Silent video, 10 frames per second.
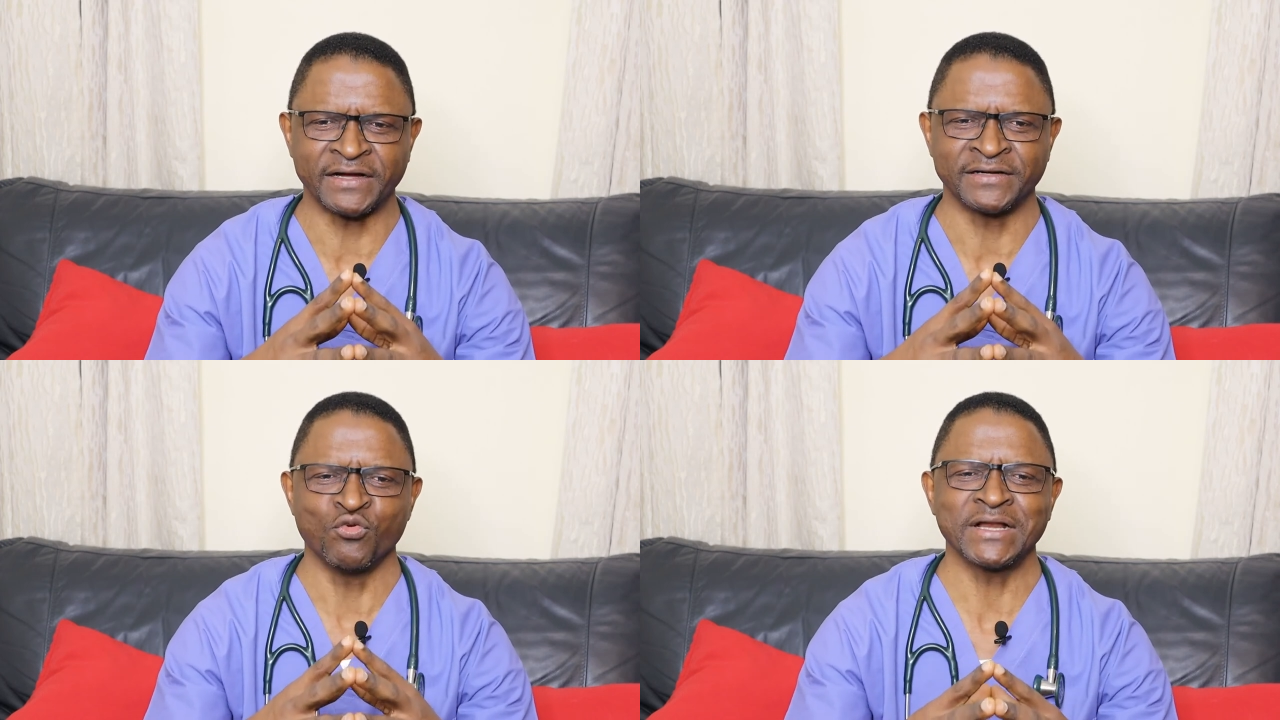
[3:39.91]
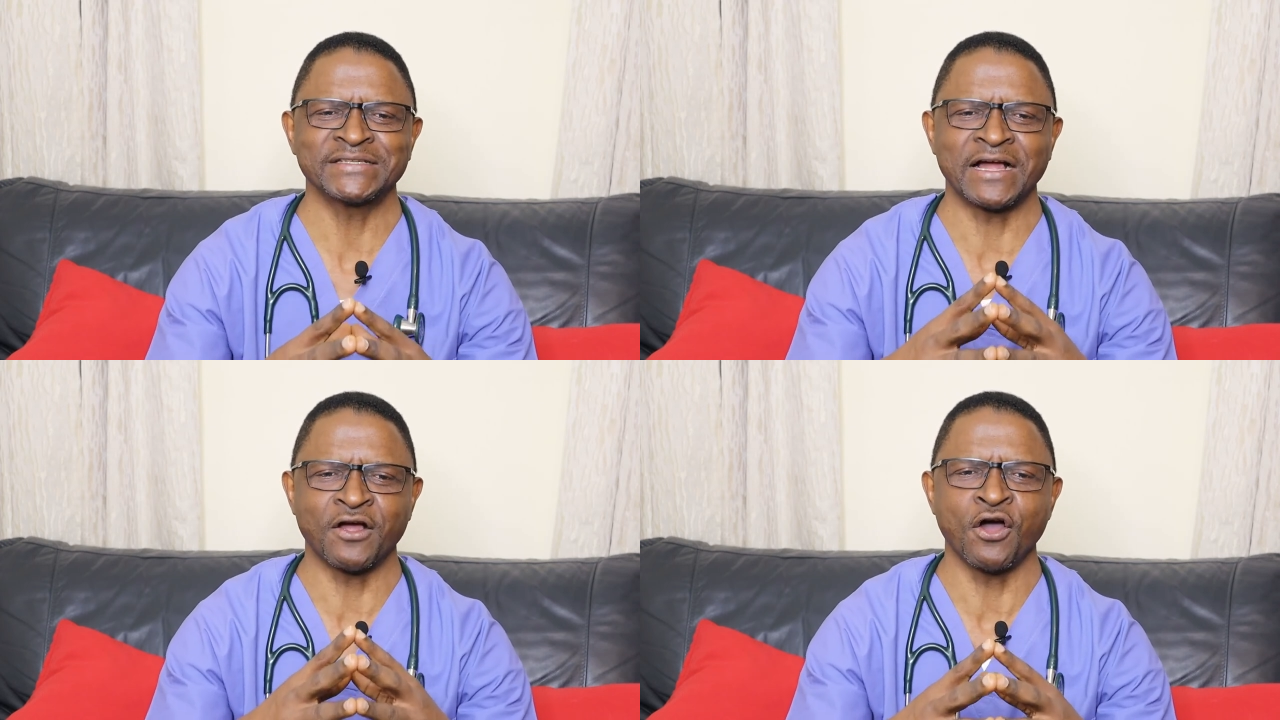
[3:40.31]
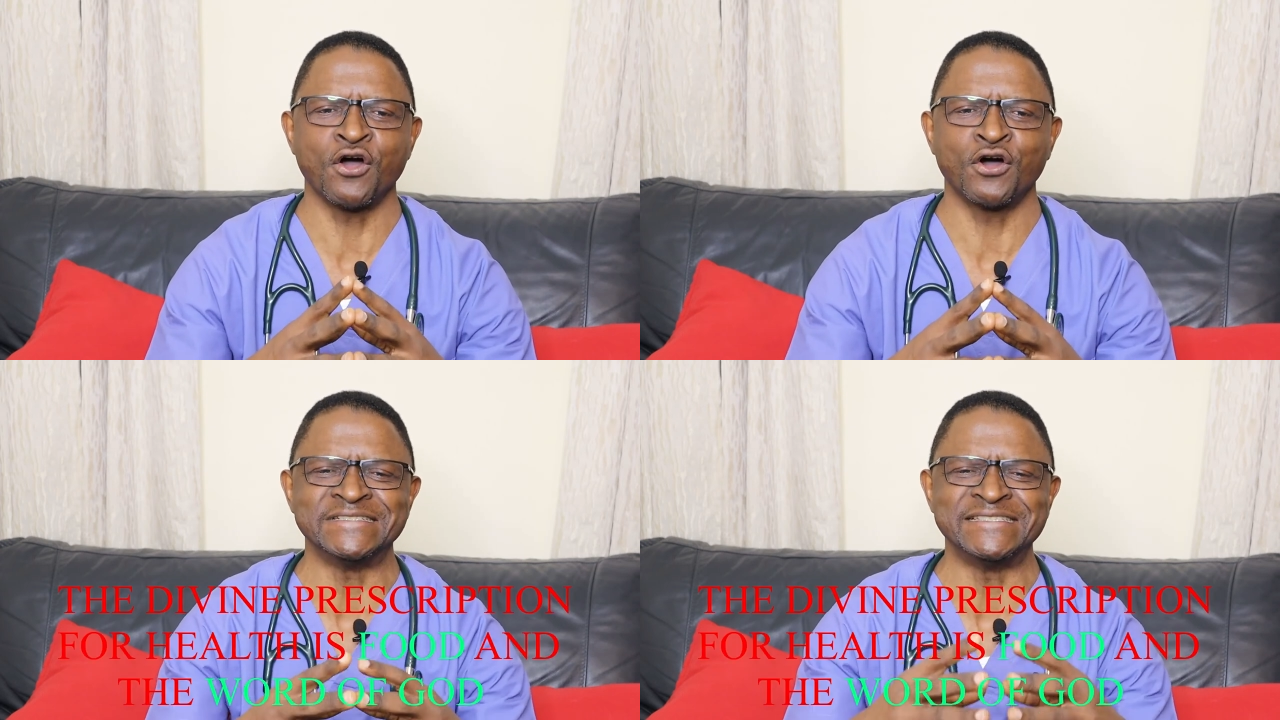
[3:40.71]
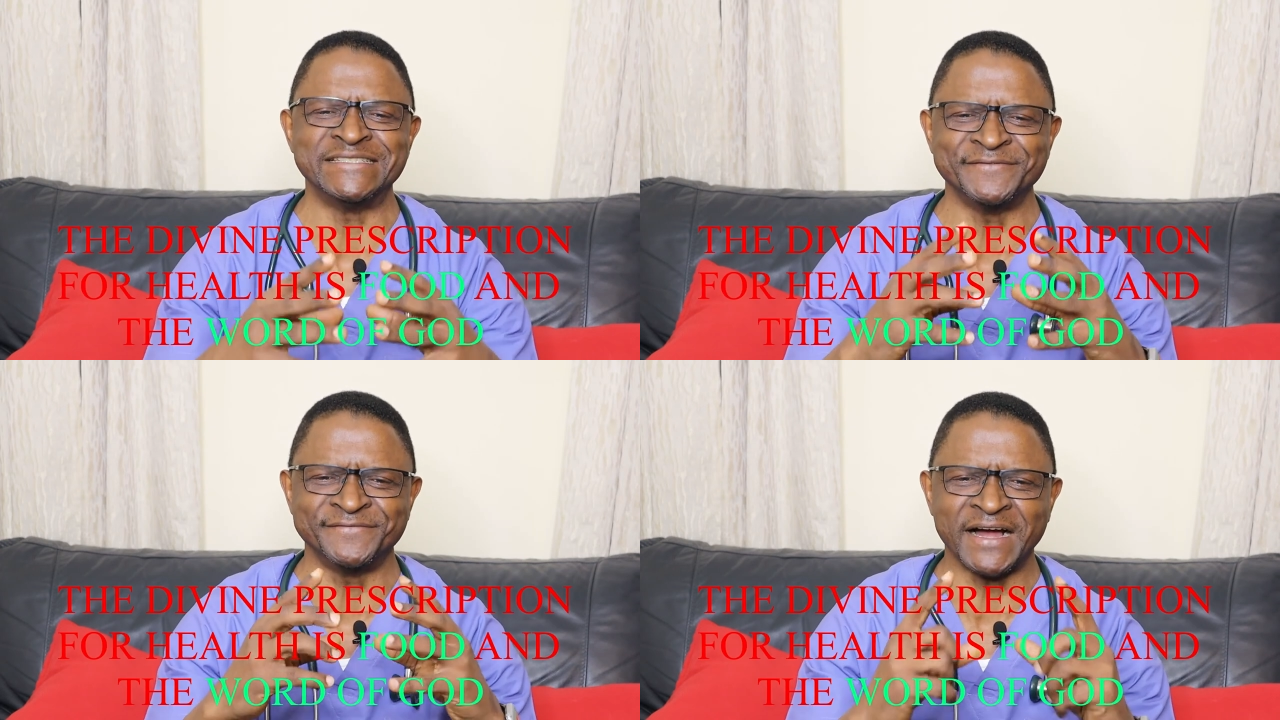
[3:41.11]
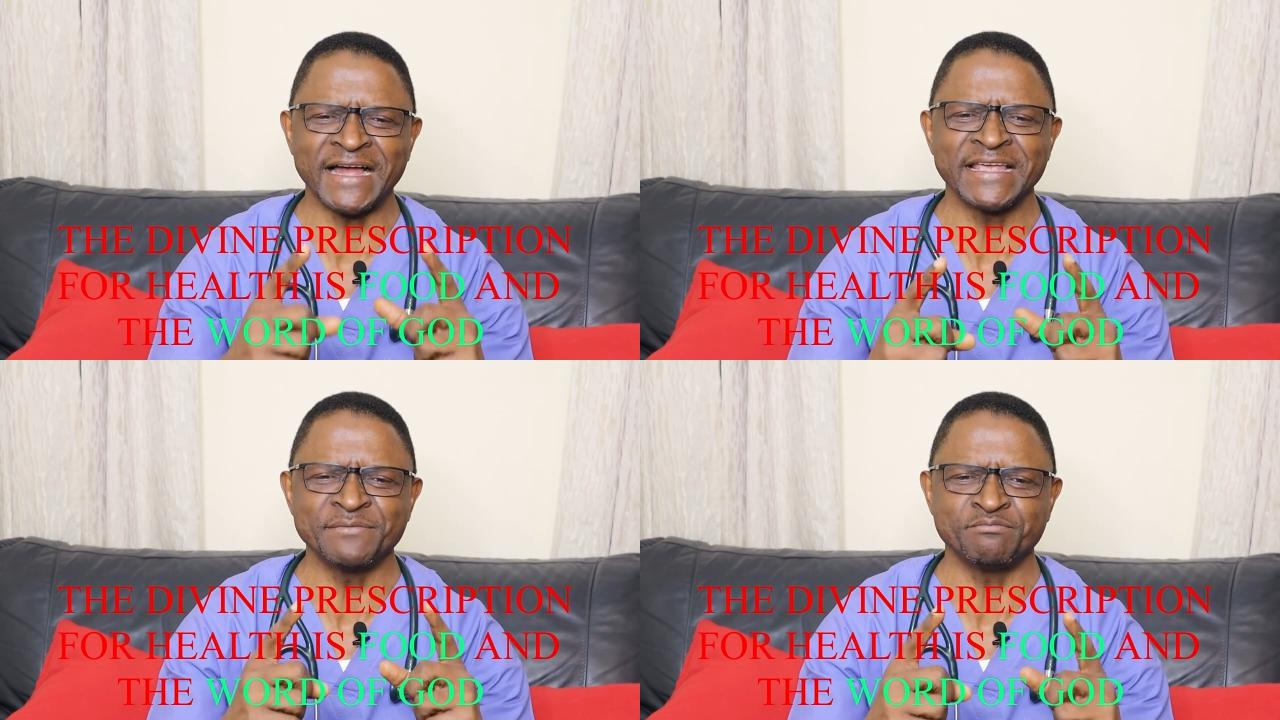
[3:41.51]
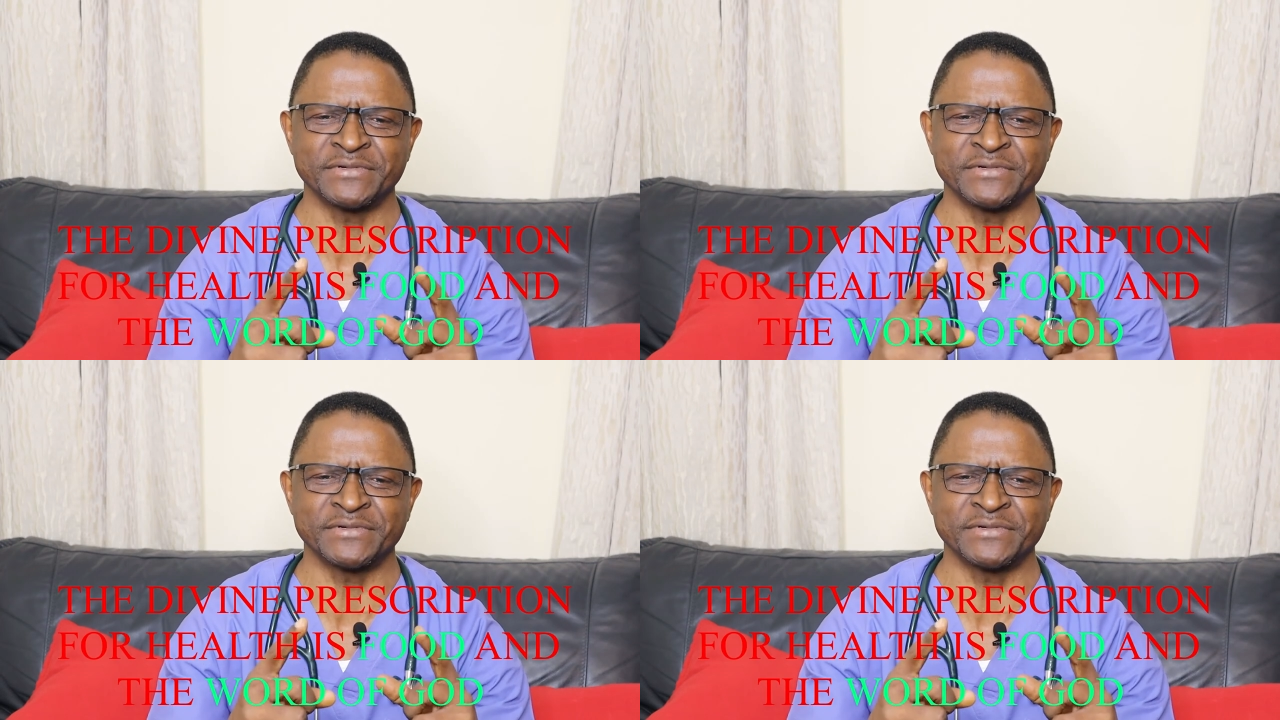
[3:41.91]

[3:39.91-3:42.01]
what I call the divine